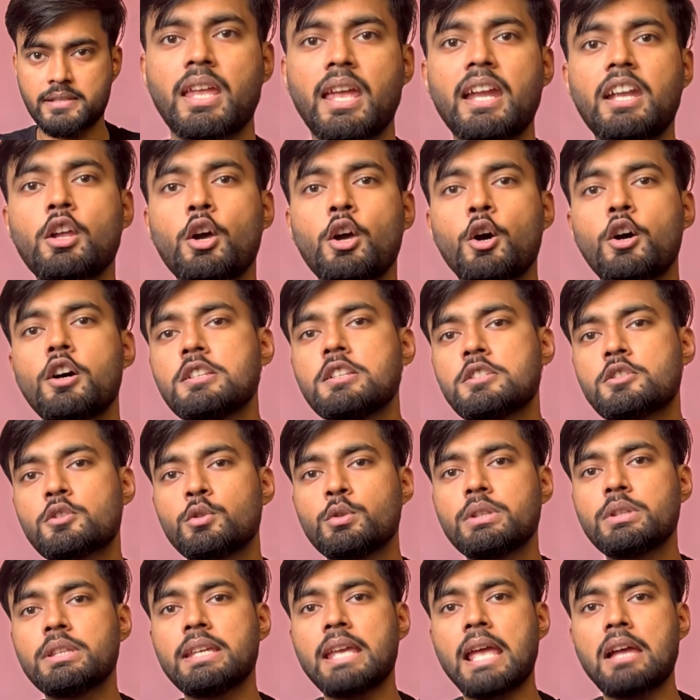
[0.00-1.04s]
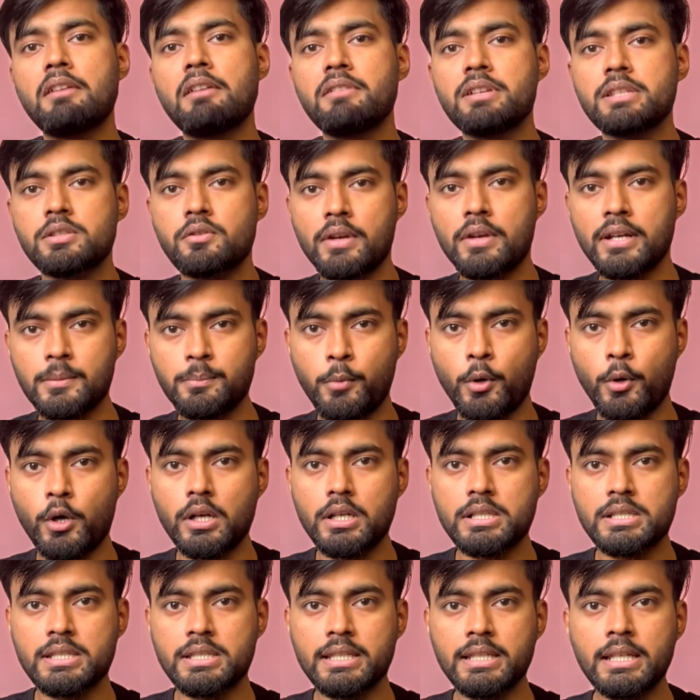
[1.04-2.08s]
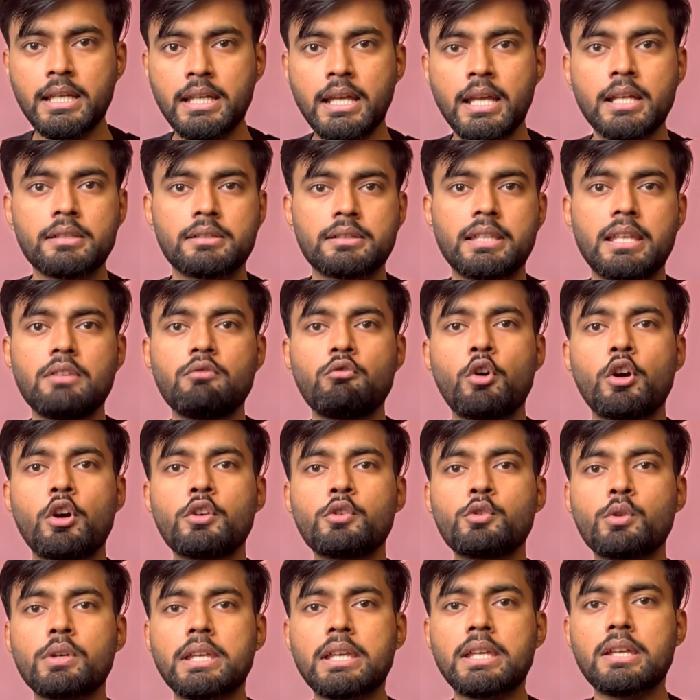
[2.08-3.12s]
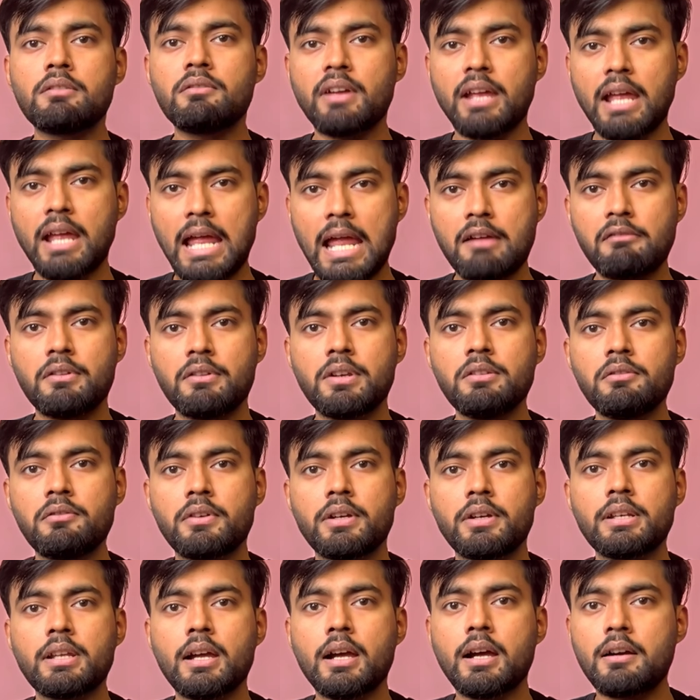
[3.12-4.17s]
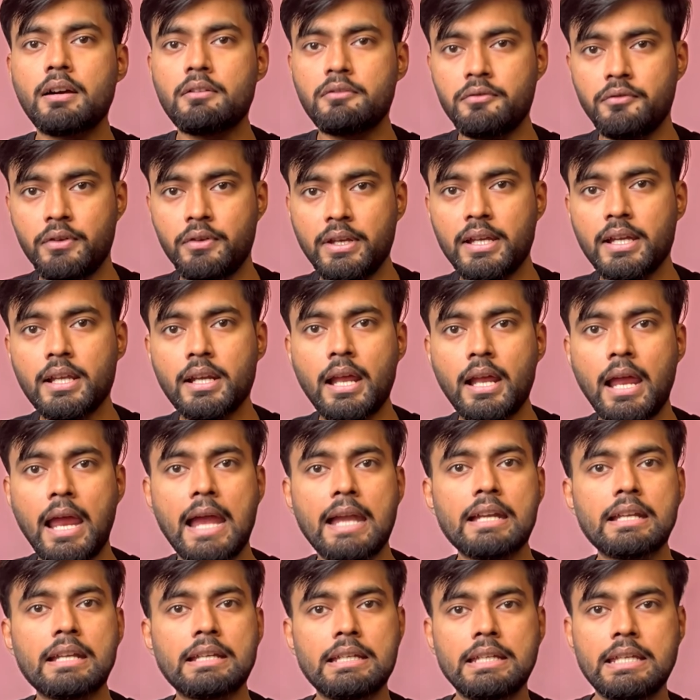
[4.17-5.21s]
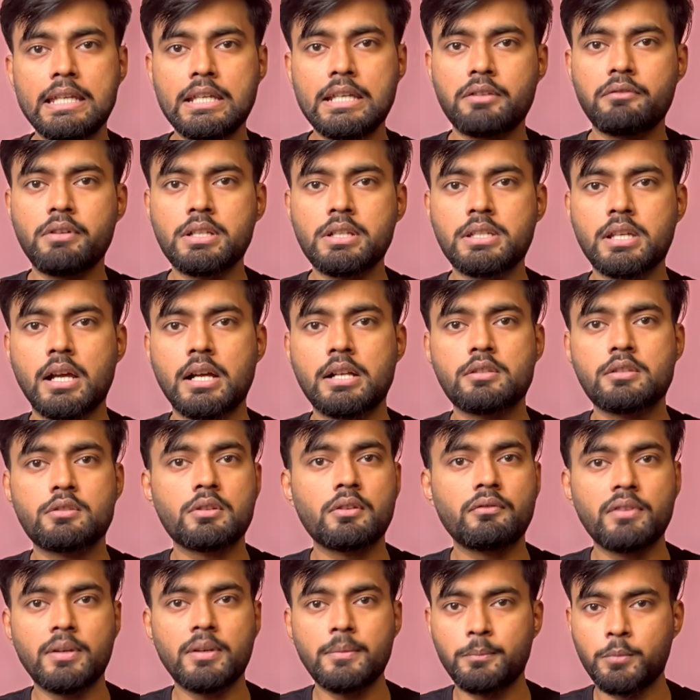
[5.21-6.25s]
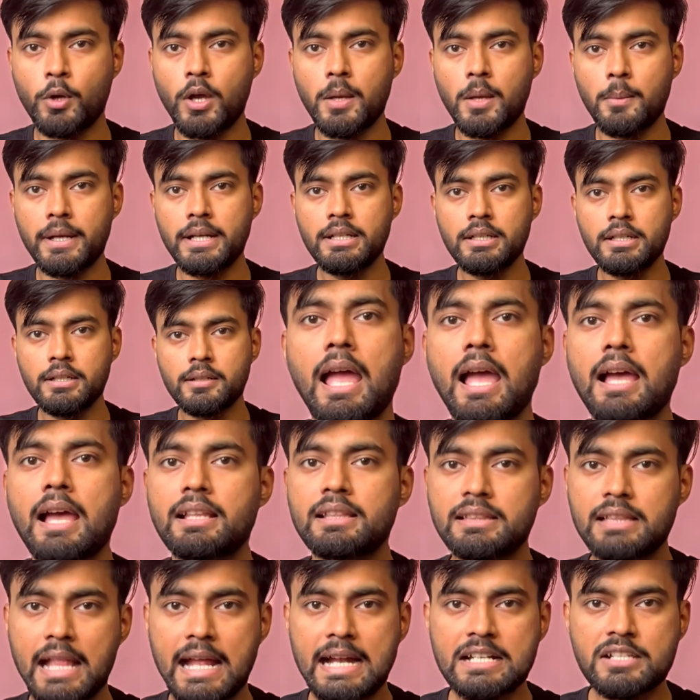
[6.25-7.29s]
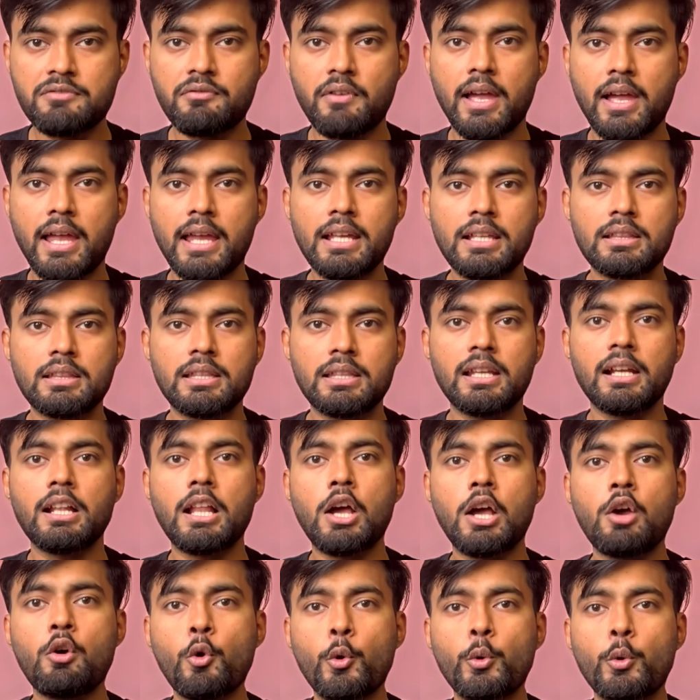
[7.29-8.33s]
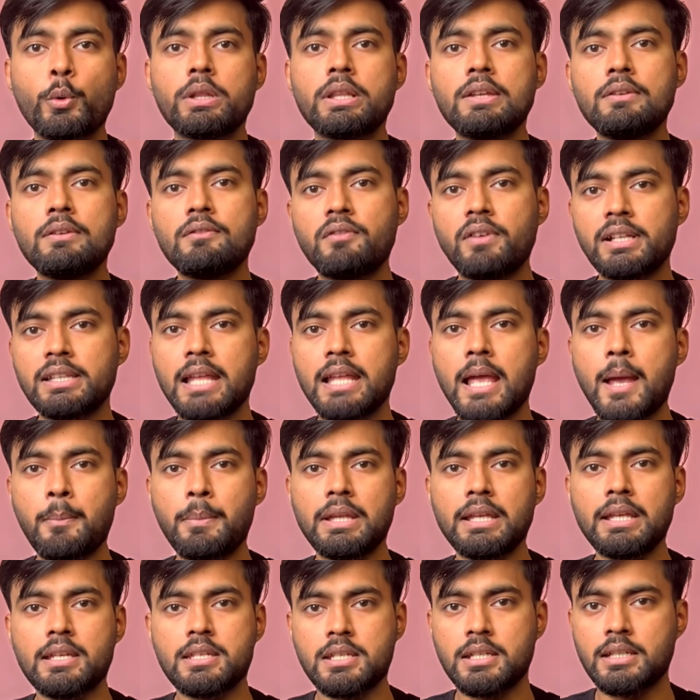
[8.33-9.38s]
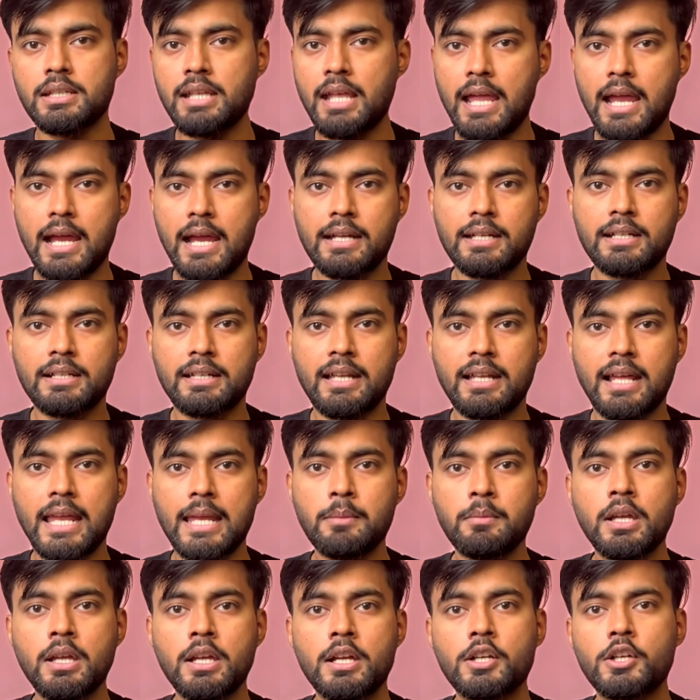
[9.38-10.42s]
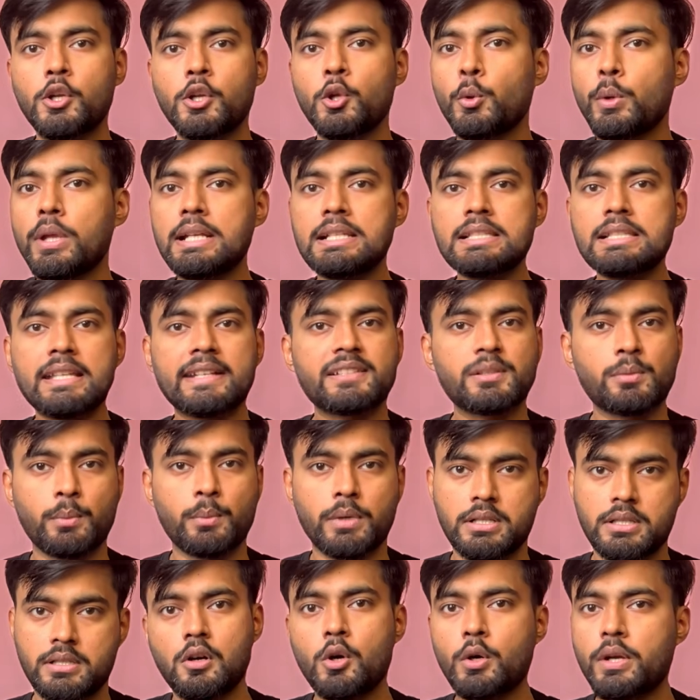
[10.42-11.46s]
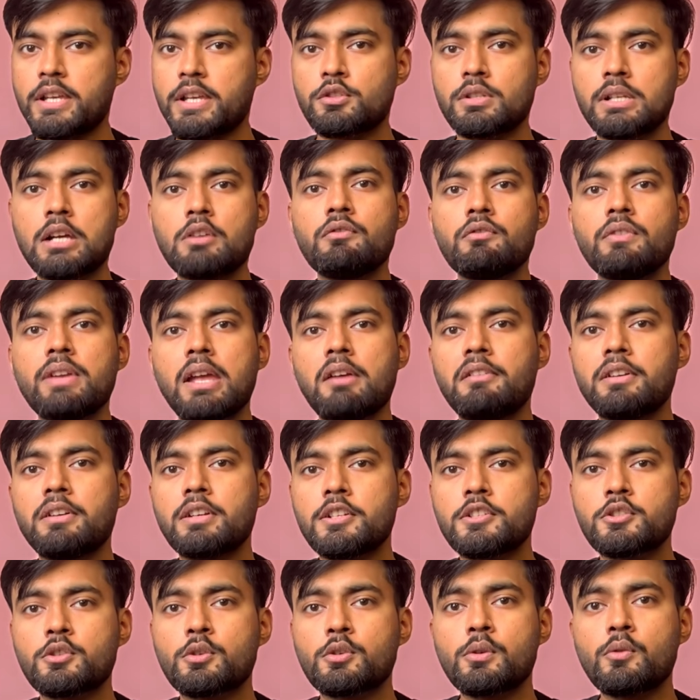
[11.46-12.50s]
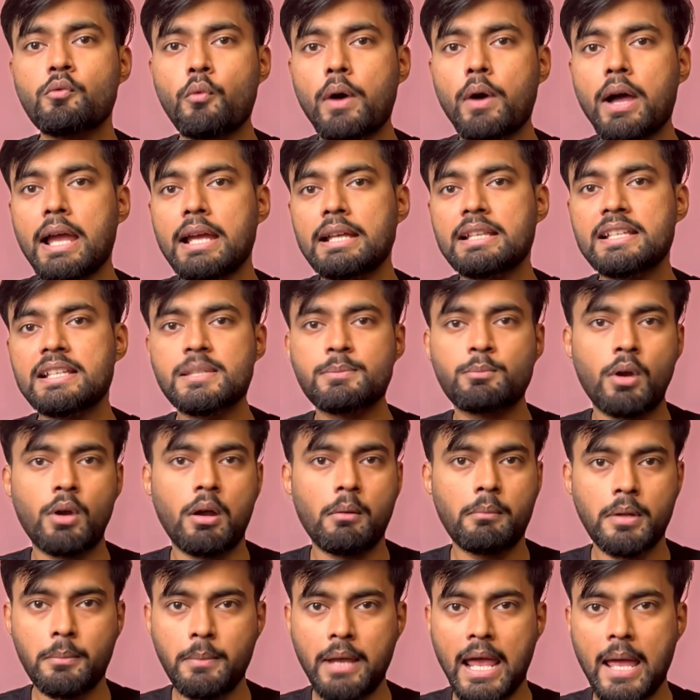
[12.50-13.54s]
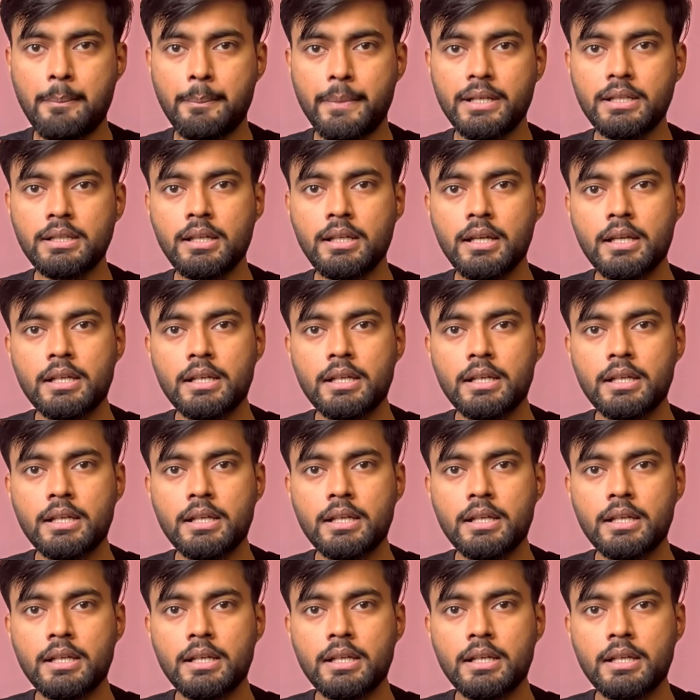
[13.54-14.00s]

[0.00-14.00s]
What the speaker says: And also they have a strict policy. They want to give everyone a fair and equal chance of employment, and that's why they allow only one application at a time during 6 months. Okay, so now we have understood why this problem happened.